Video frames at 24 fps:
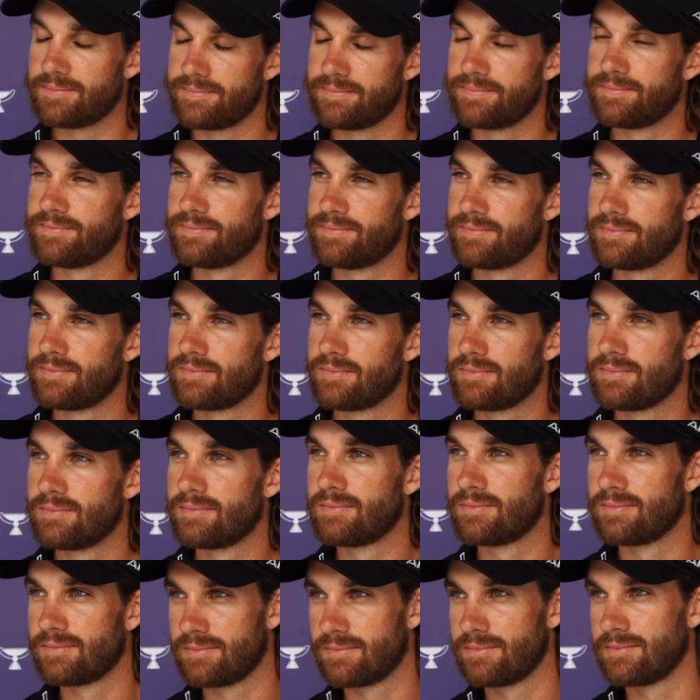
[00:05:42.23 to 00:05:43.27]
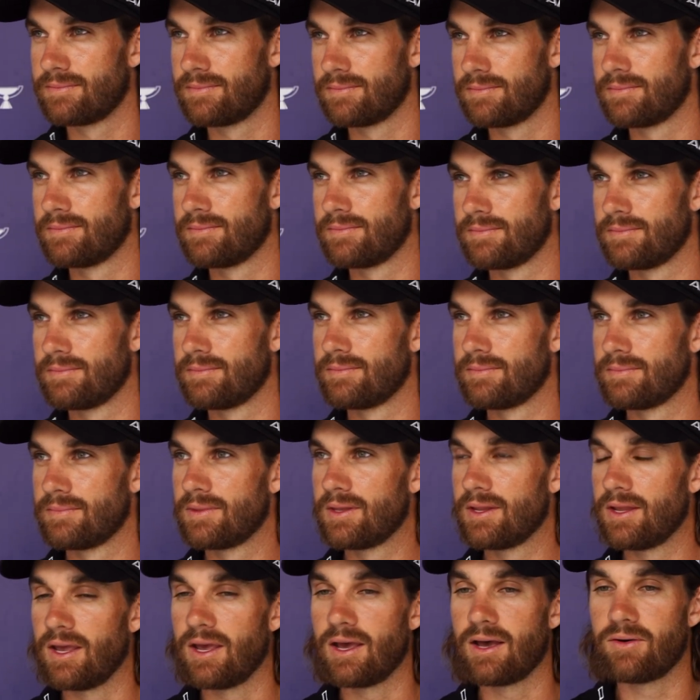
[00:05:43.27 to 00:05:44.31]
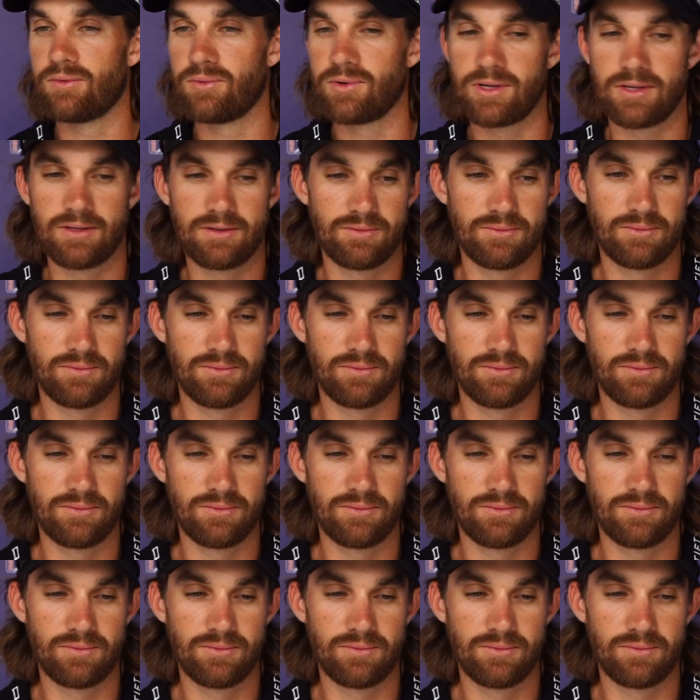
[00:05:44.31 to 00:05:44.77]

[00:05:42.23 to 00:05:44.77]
Relax or whatever you want to do. The, you know, yeah, we day.